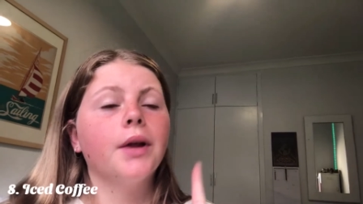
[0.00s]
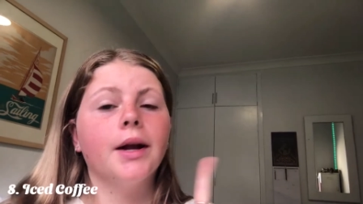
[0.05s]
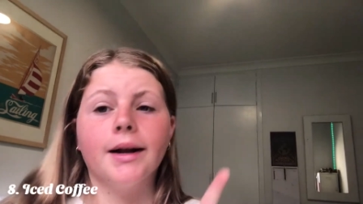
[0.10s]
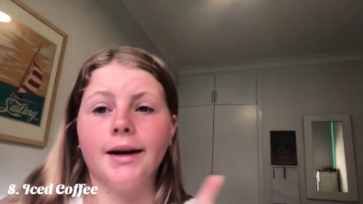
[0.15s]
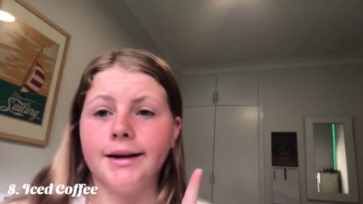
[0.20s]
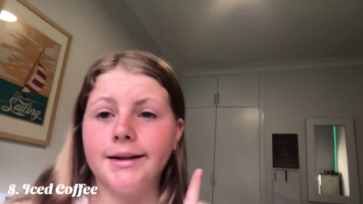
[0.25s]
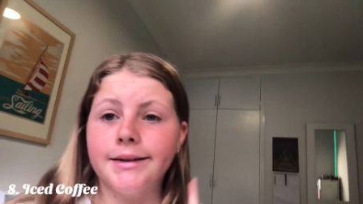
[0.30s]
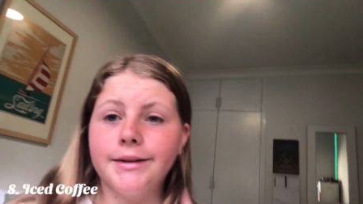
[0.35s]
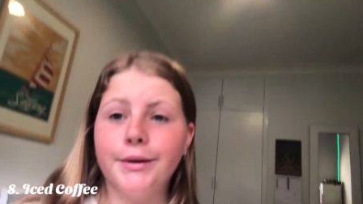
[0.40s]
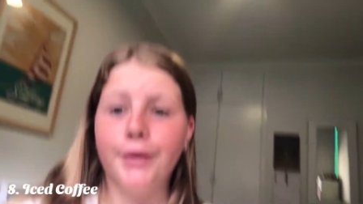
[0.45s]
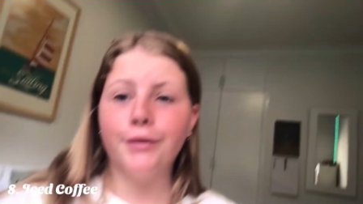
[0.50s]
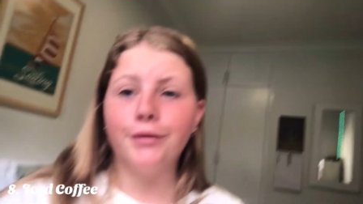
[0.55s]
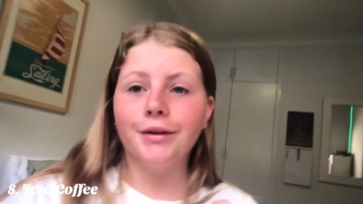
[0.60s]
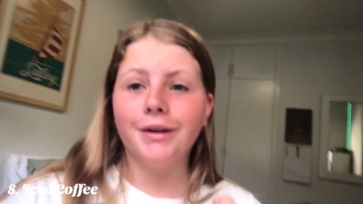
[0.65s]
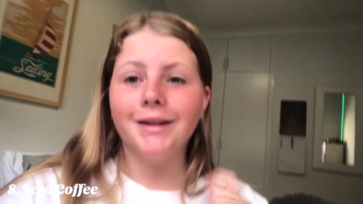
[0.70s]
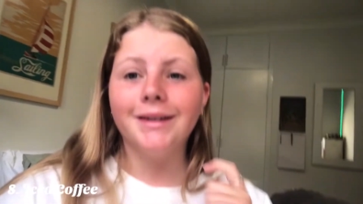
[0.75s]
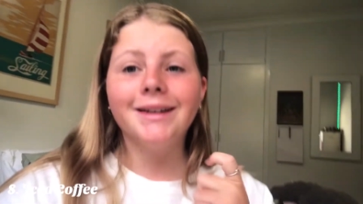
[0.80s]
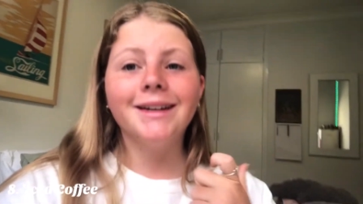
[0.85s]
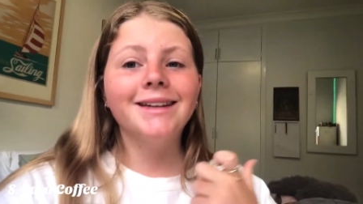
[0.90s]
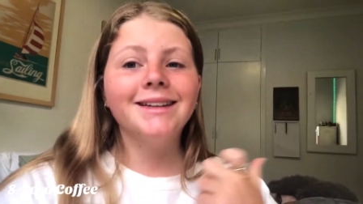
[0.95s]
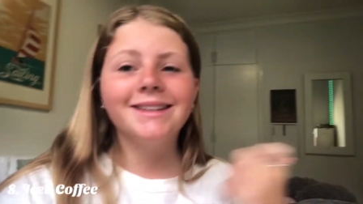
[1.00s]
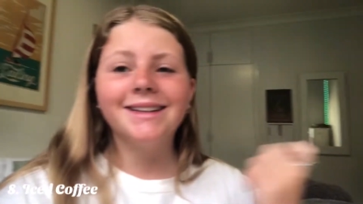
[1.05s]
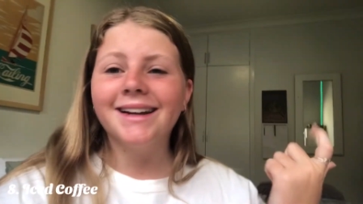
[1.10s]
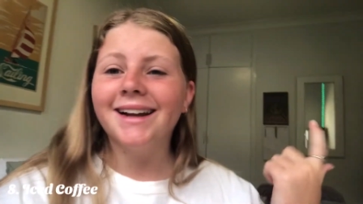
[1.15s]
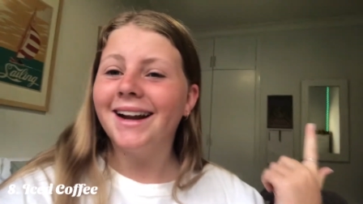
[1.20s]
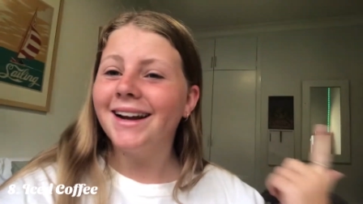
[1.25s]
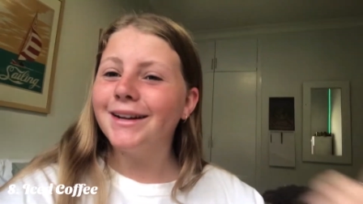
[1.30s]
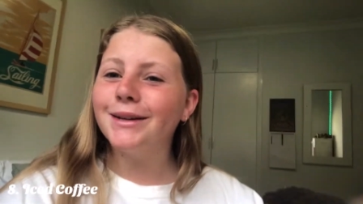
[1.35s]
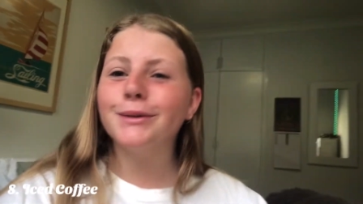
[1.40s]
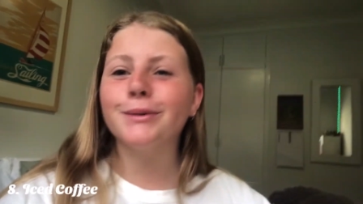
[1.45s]
an iced coffee and
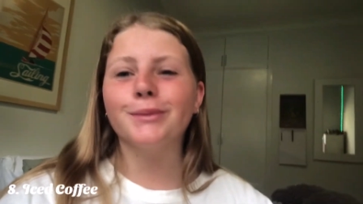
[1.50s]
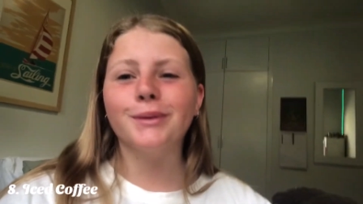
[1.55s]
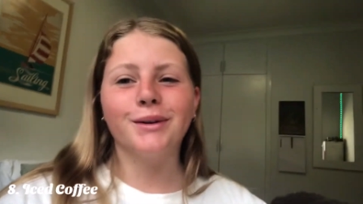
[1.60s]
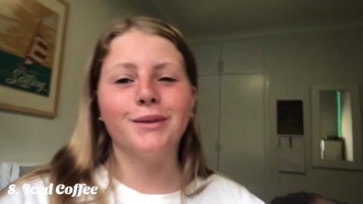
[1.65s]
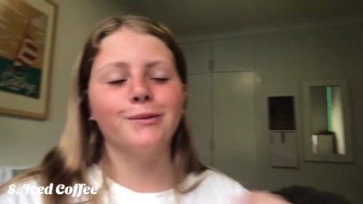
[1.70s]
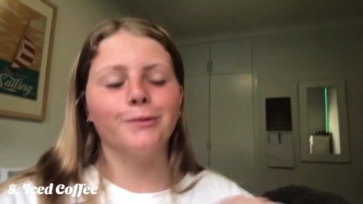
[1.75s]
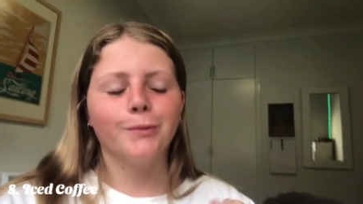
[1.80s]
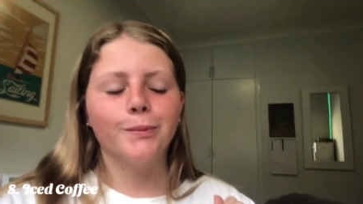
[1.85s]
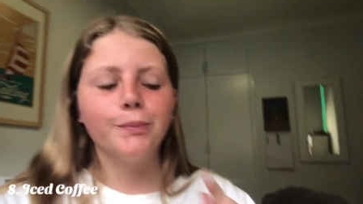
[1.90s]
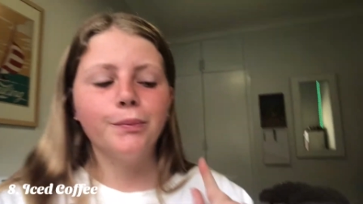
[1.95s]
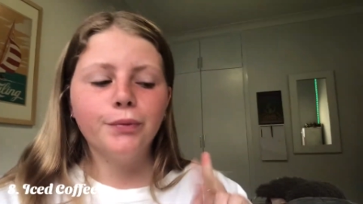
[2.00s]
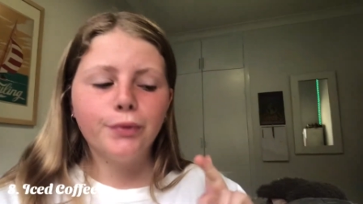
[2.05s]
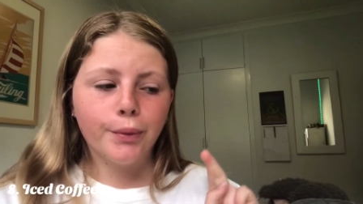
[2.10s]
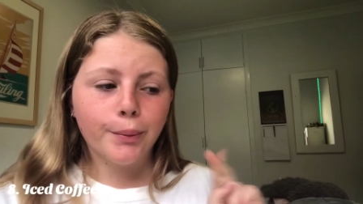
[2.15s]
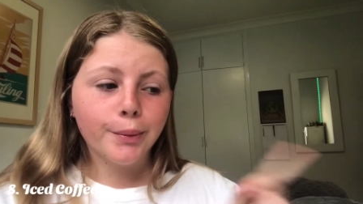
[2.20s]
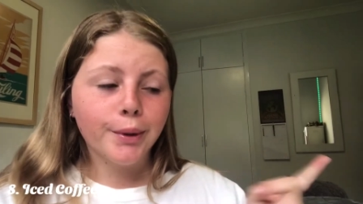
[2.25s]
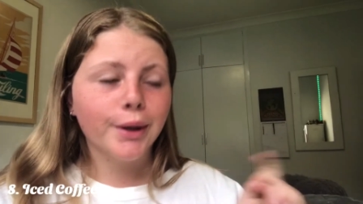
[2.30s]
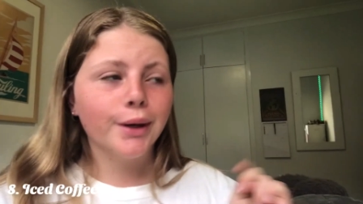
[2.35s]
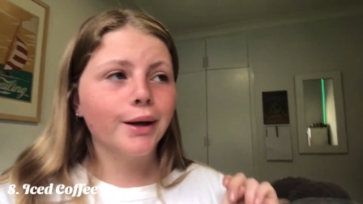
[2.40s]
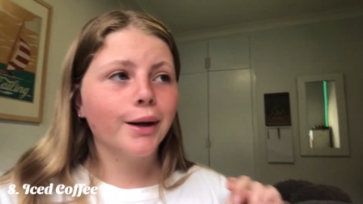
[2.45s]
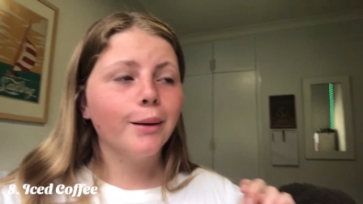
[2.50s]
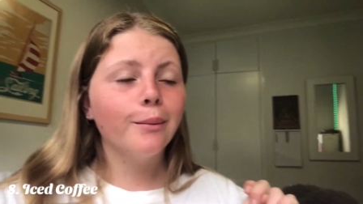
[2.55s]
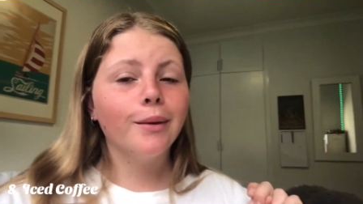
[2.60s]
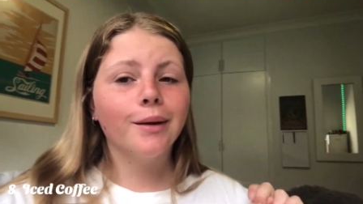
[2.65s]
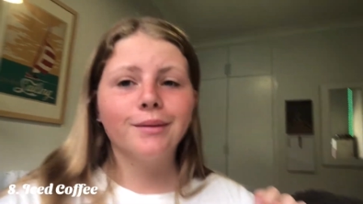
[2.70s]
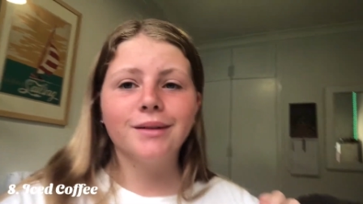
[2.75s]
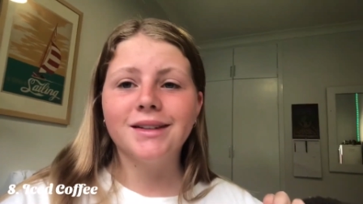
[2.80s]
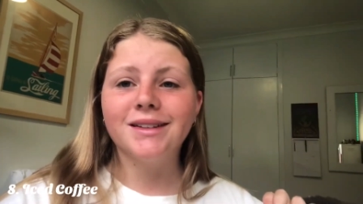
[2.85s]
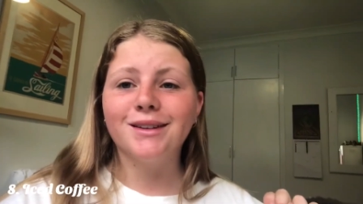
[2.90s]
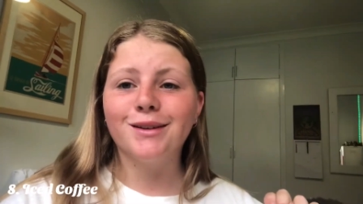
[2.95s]
today is one of them so I'm gonna go
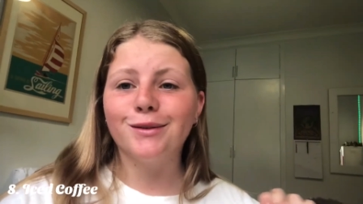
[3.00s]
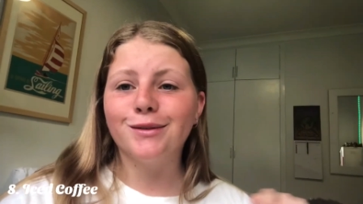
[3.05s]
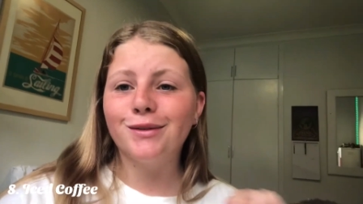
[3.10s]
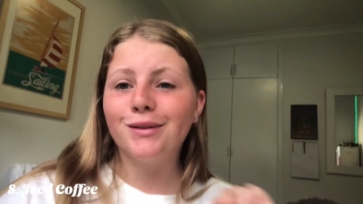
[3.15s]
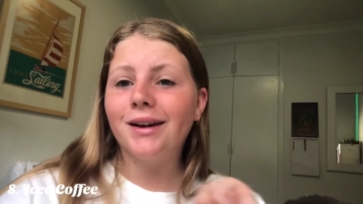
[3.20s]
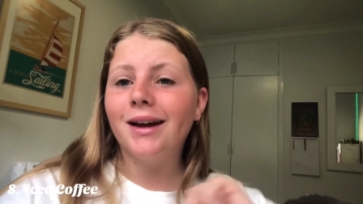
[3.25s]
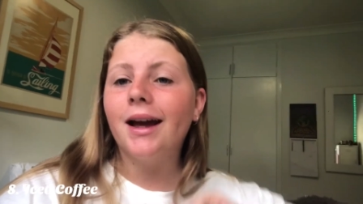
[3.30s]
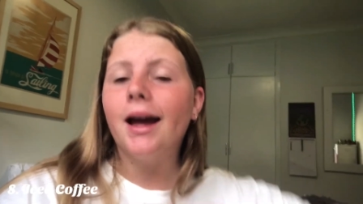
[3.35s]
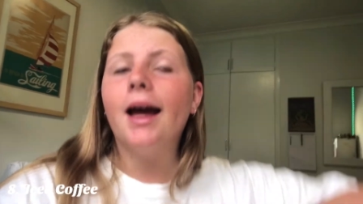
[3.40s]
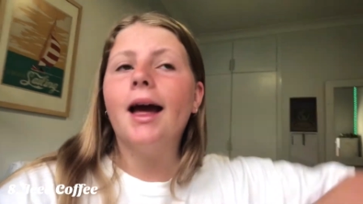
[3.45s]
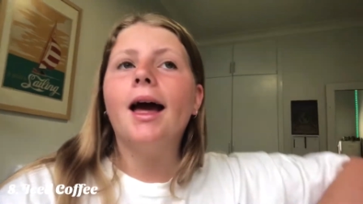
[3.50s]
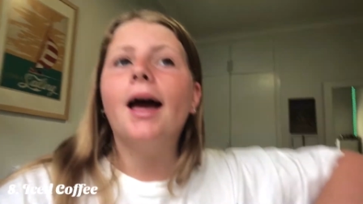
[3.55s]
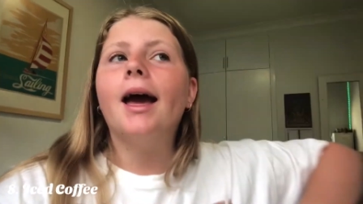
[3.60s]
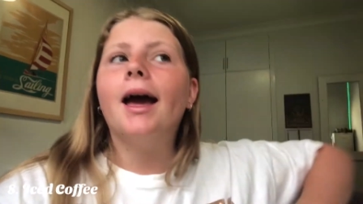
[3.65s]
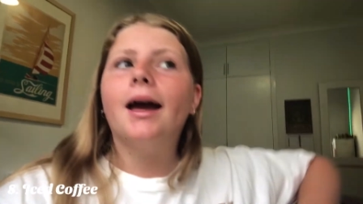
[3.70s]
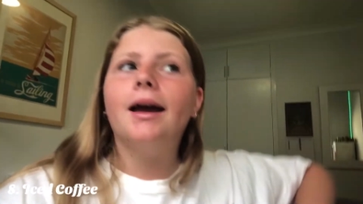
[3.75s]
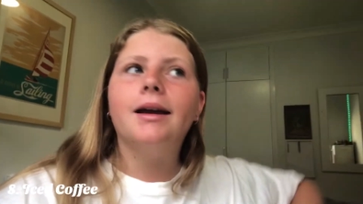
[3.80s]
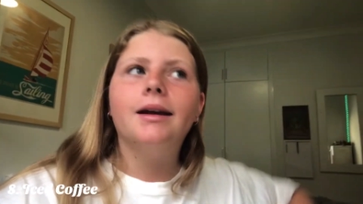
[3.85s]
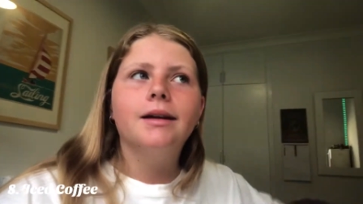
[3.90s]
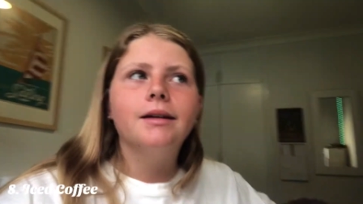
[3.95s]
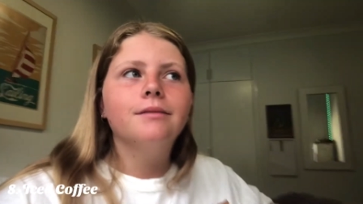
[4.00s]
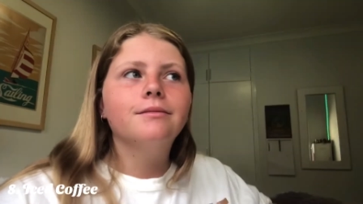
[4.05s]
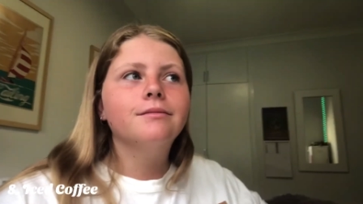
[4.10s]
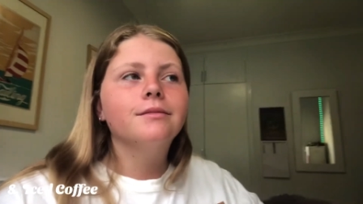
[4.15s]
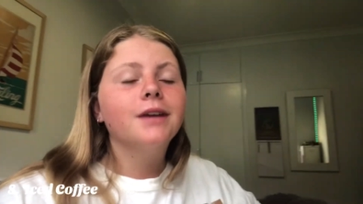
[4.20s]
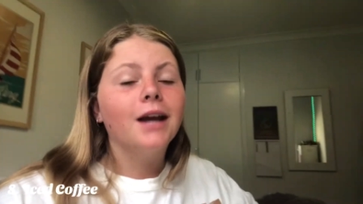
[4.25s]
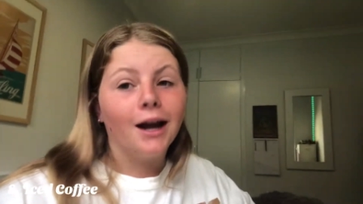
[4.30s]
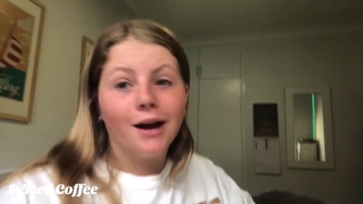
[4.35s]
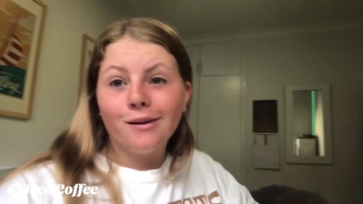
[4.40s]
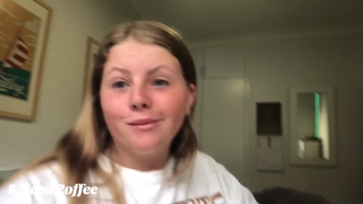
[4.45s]
make myself a
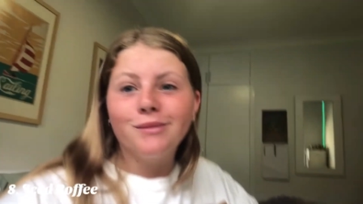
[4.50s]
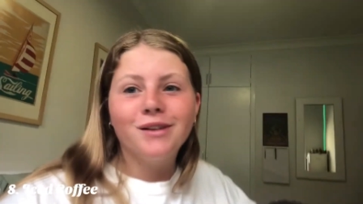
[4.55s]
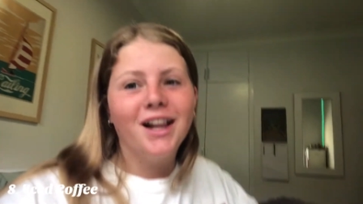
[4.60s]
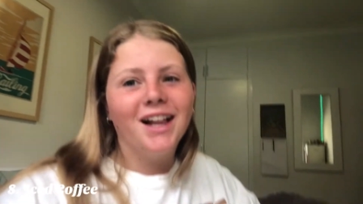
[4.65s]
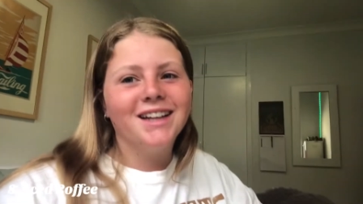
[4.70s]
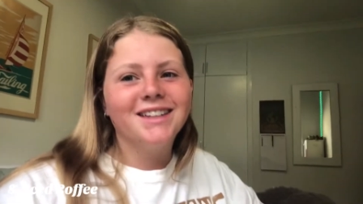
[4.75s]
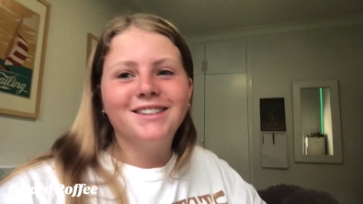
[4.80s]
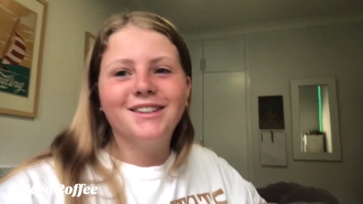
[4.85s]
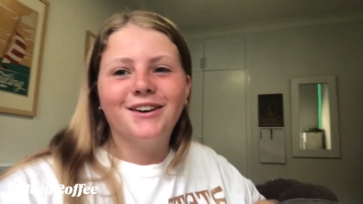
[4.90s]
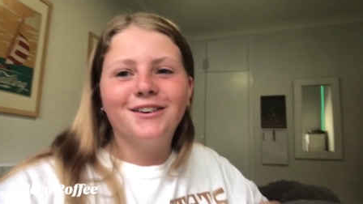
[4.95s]
caramelized